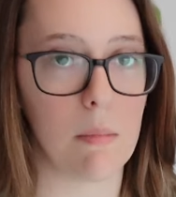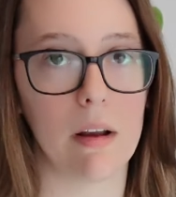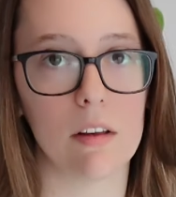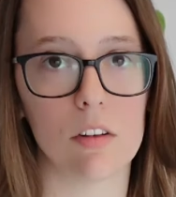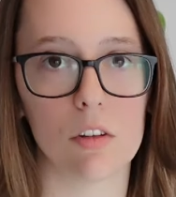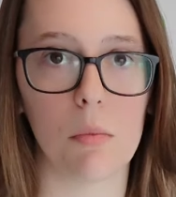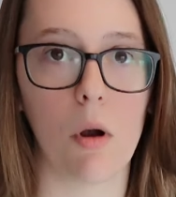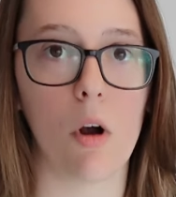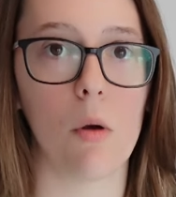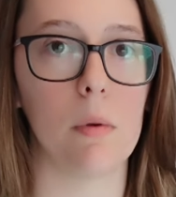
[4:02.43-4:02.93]
my
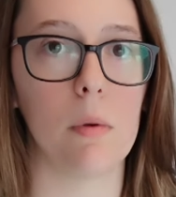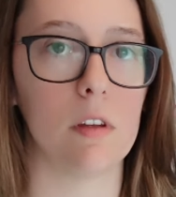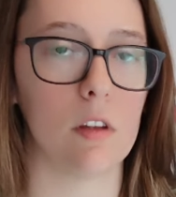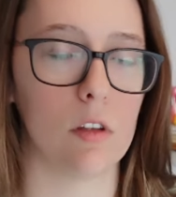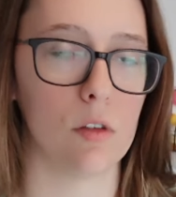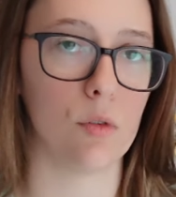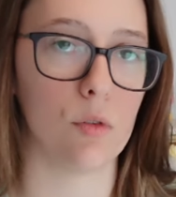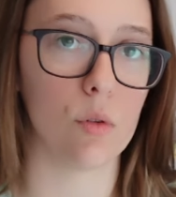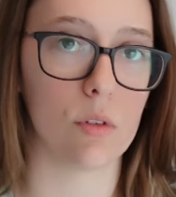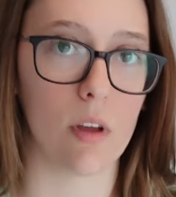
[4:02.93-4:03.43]
small
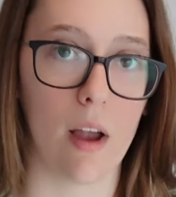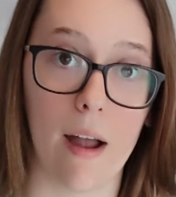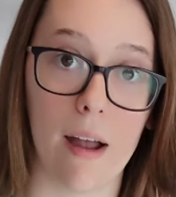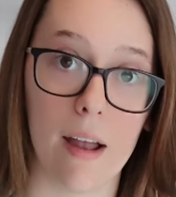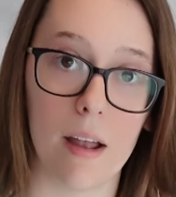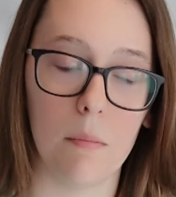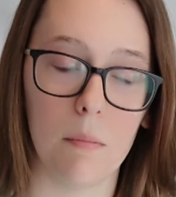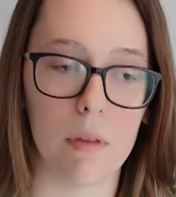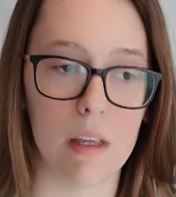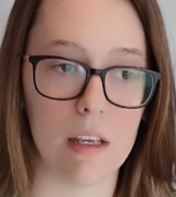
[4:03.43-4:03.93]
business full
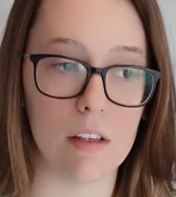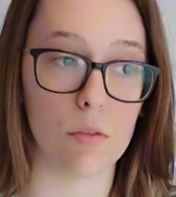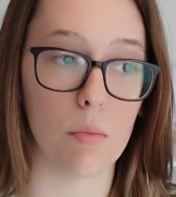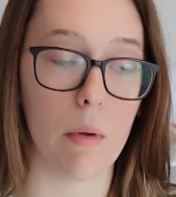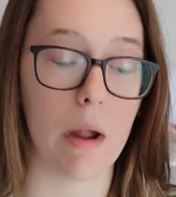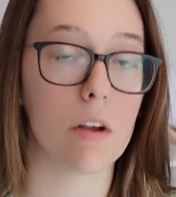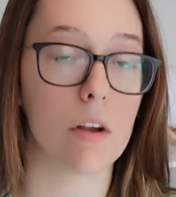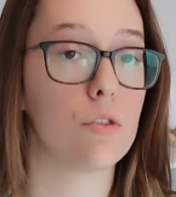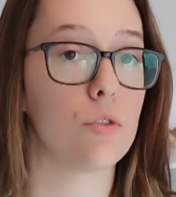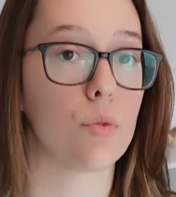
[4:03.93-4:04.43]
time is
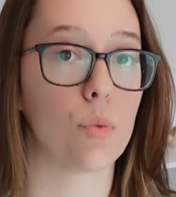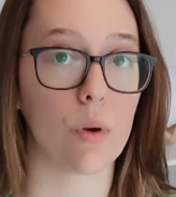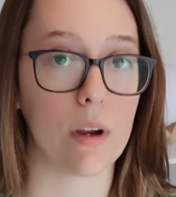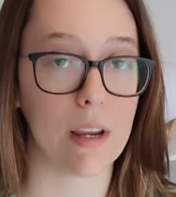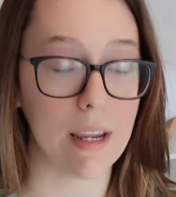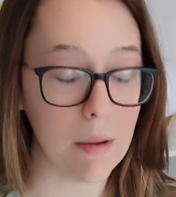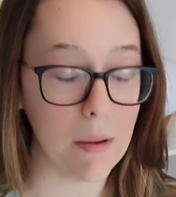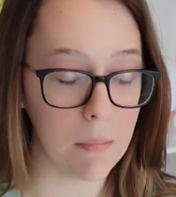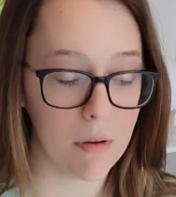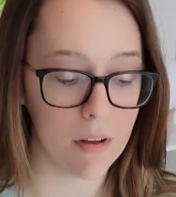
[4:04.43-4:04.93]
my
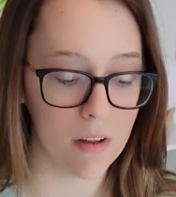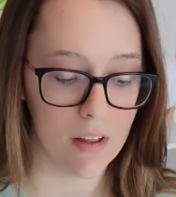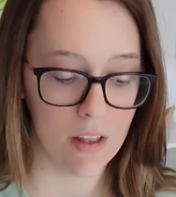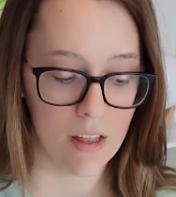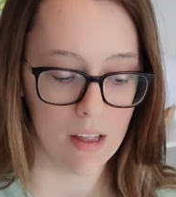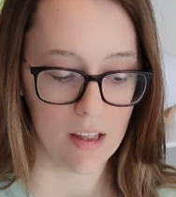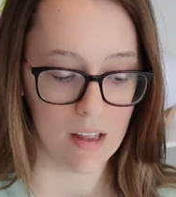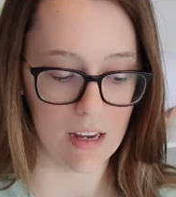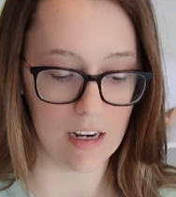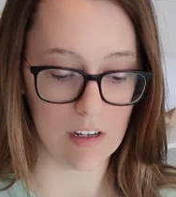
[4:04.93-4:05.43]
dream.
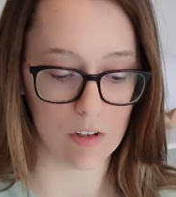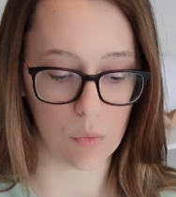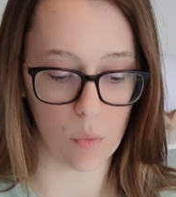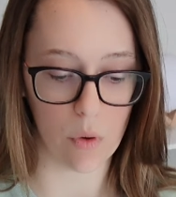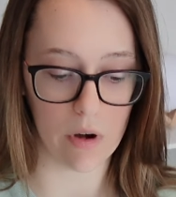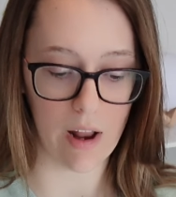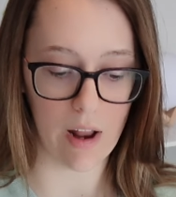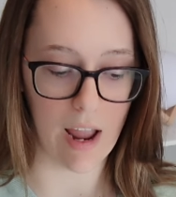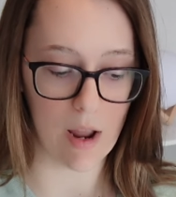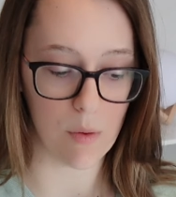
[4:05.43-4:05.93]
It's
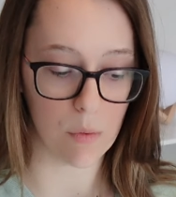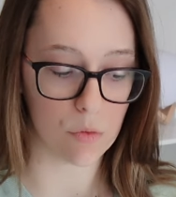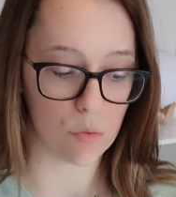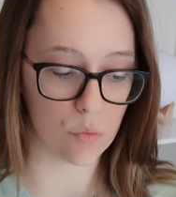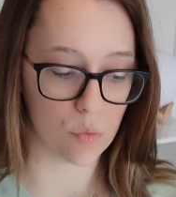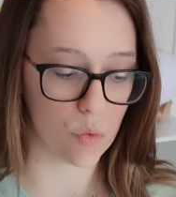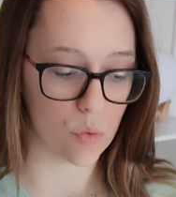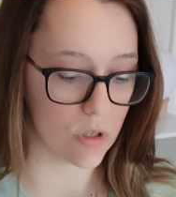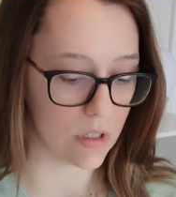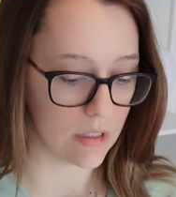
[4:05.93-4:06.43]
what I would
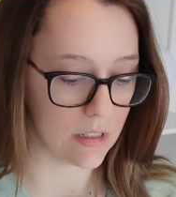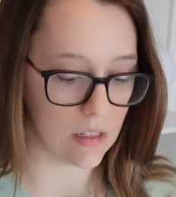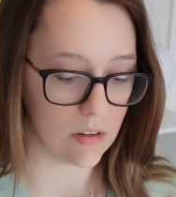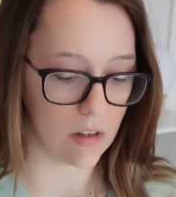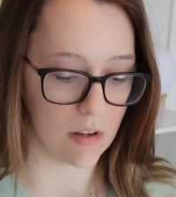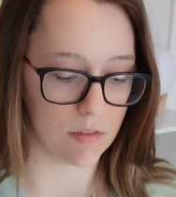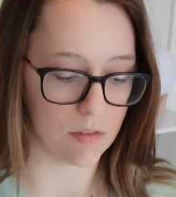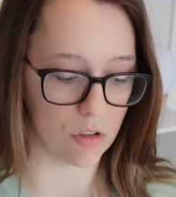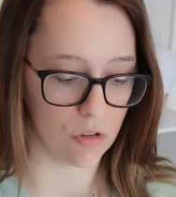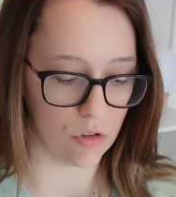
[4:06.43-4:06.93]
really
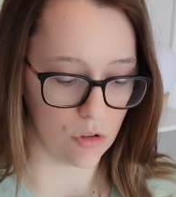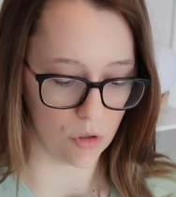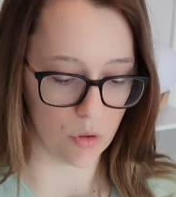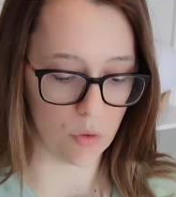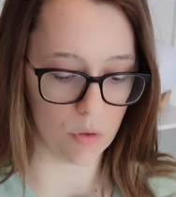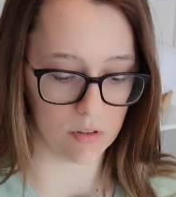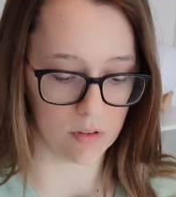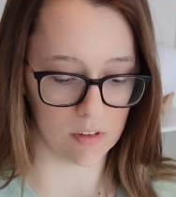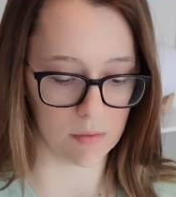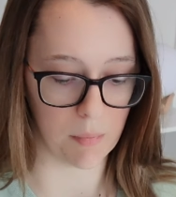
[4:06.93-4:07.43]
love to do.
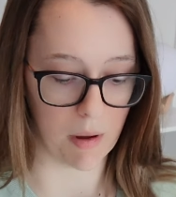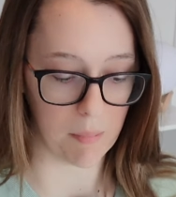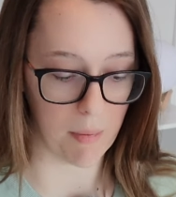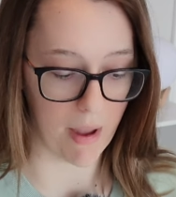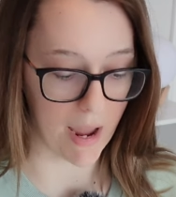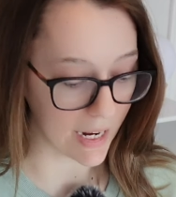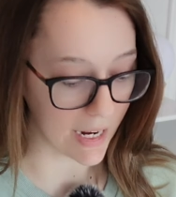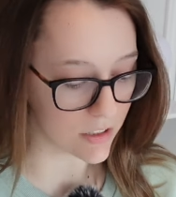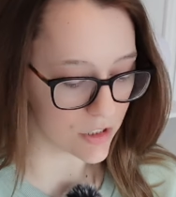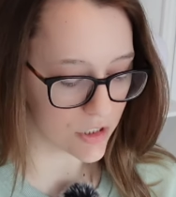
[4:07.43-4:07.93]
This is my
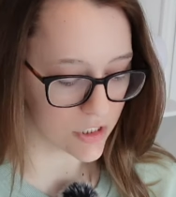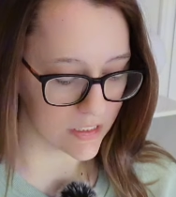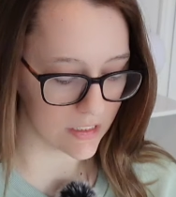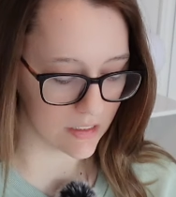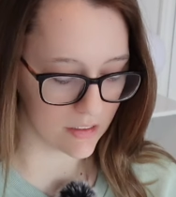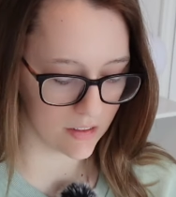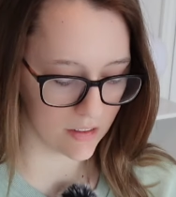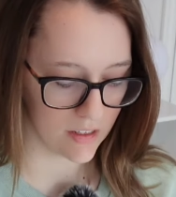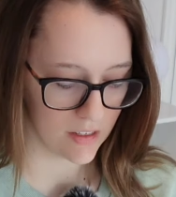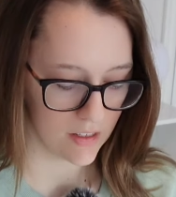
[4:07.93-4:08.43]

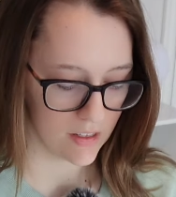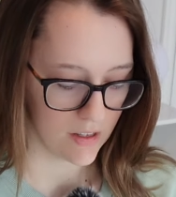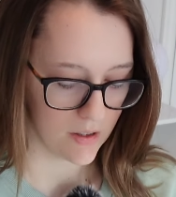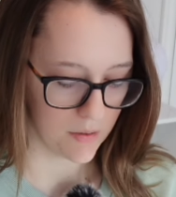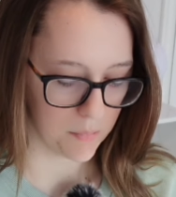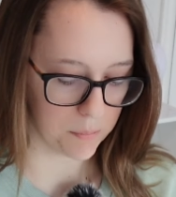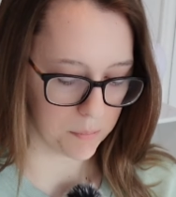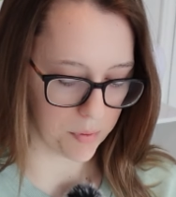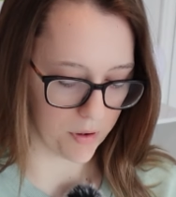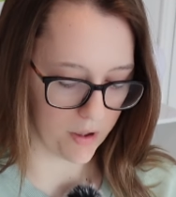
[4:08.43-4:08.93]
passion.
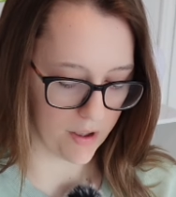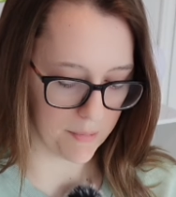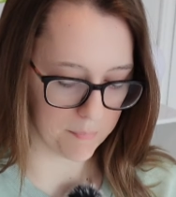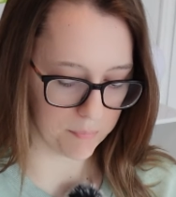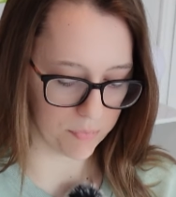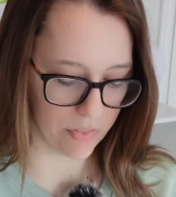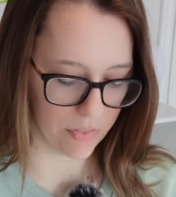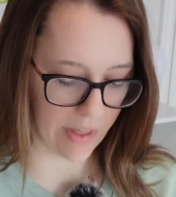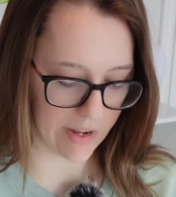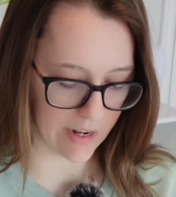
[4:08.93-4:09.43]

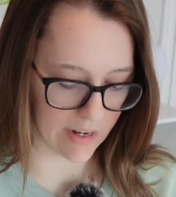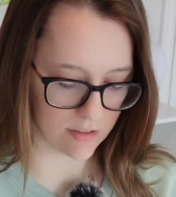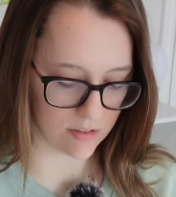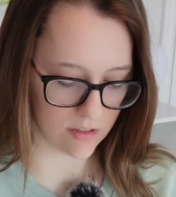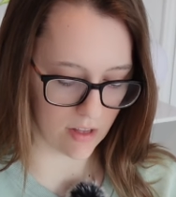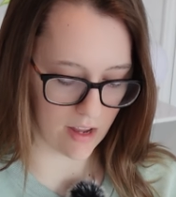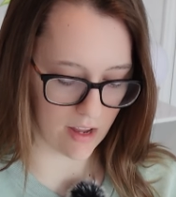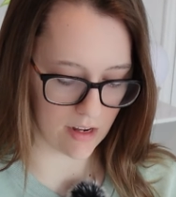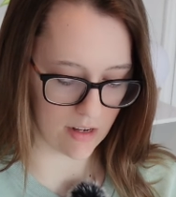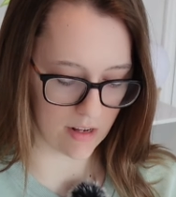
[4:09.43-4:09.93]
But like I
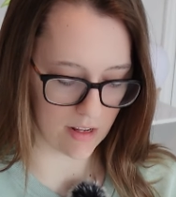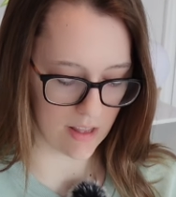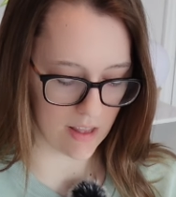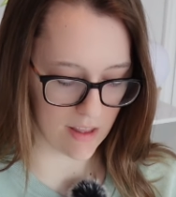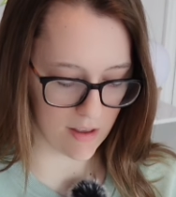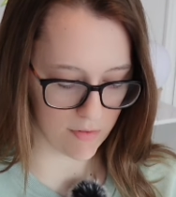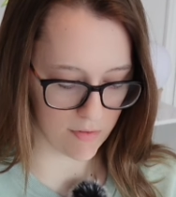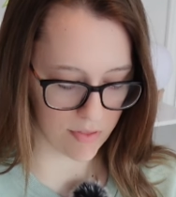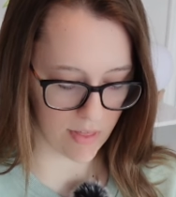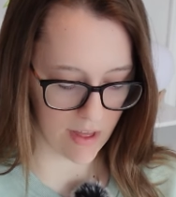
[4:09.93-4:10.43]
said,
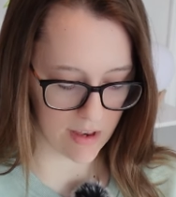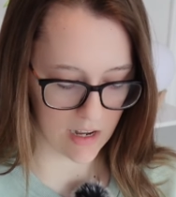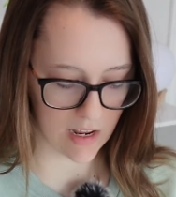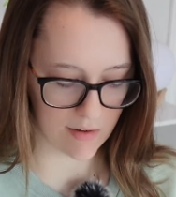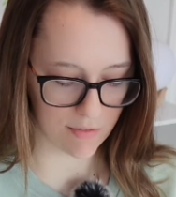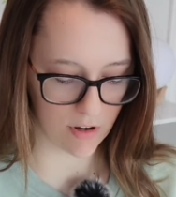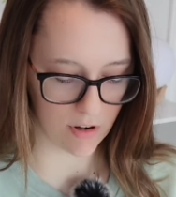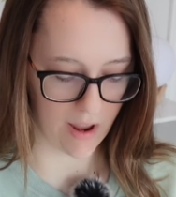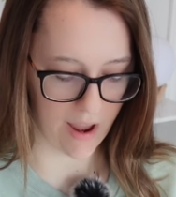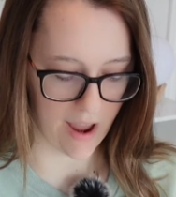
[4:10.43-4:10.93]
if that
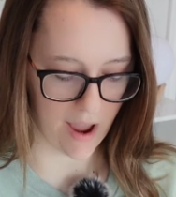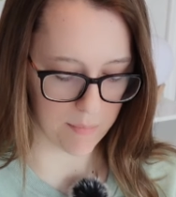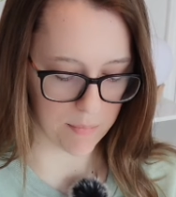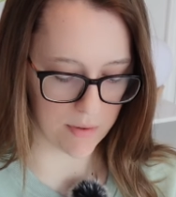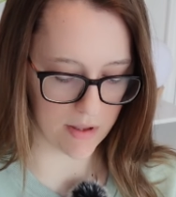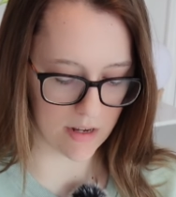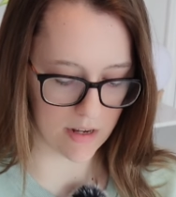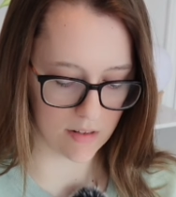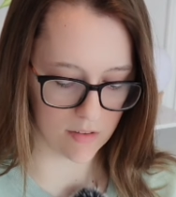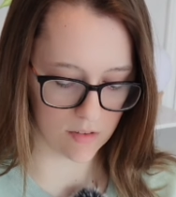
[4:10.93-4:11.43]
never
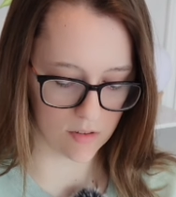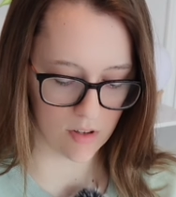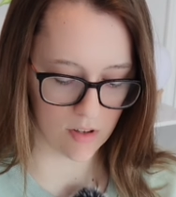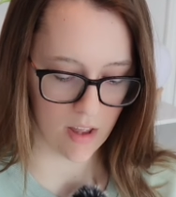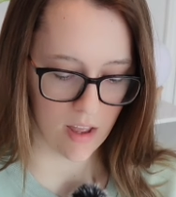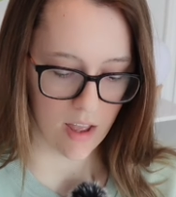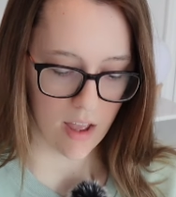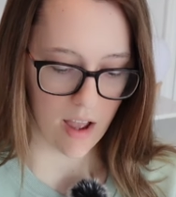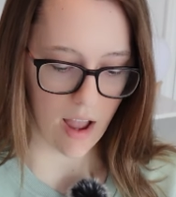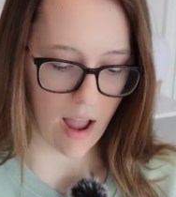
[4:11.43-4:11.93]
happens,
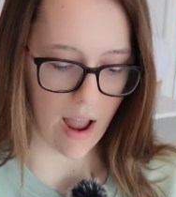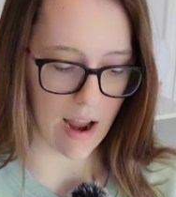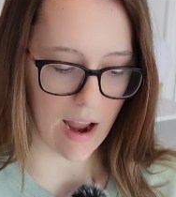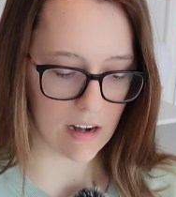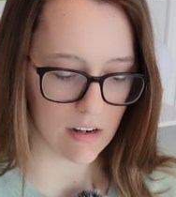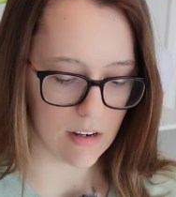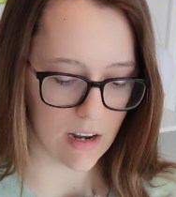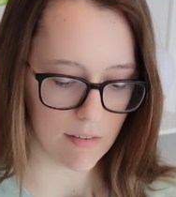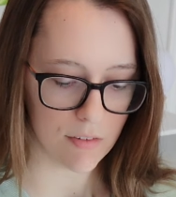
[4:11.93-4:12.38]
I